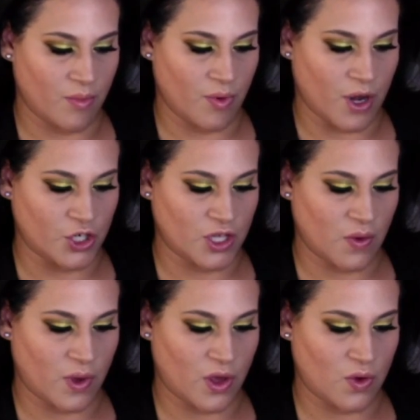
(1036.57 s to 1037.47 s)
brush
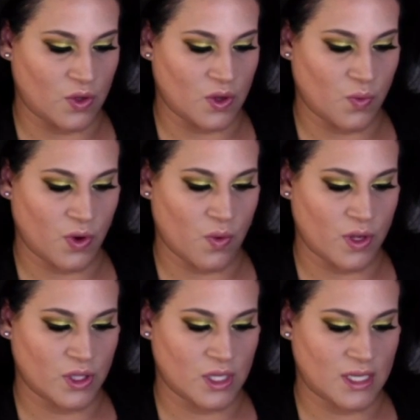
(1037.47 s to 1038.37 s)
that we use and we're
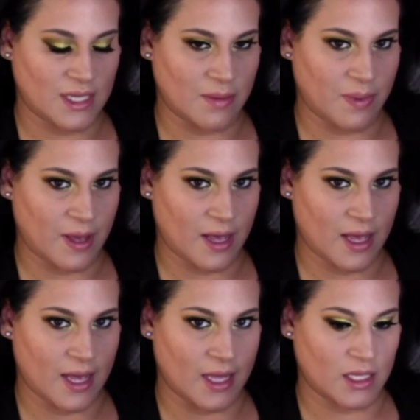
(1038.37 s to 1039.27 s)
going to dip it
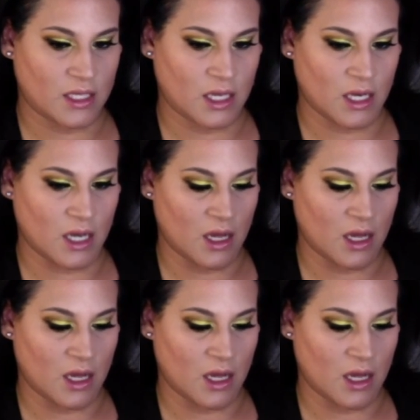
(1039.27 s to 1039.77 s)
into